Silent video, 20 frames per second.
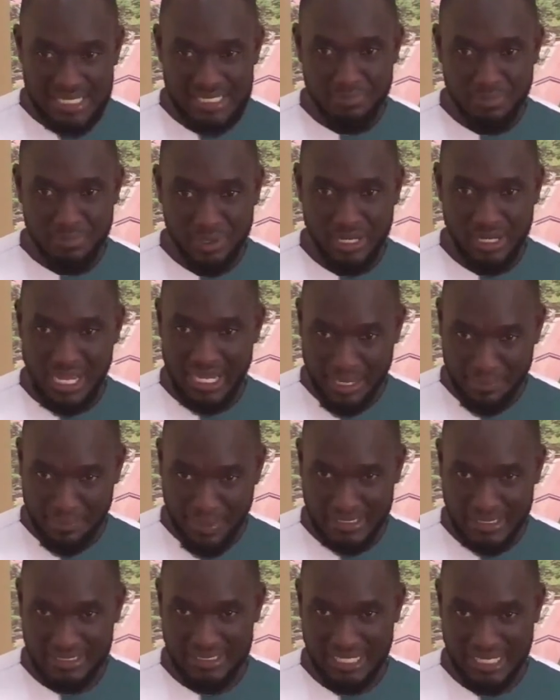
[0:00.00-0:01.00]
to build our
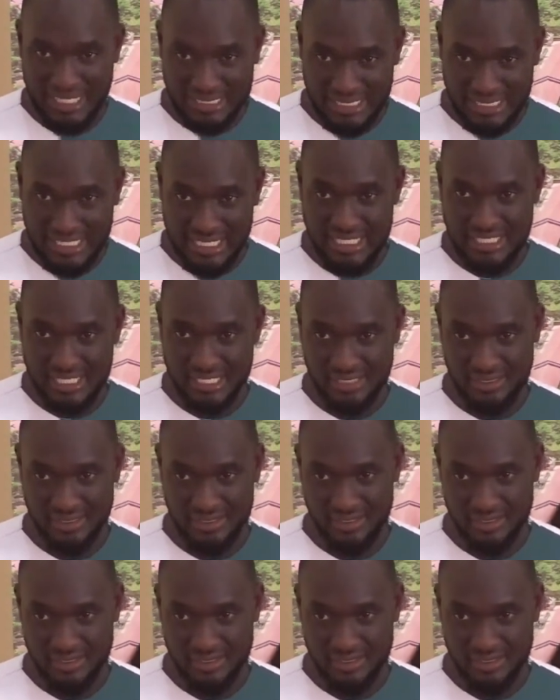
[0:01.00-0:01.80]
capacity as a nation.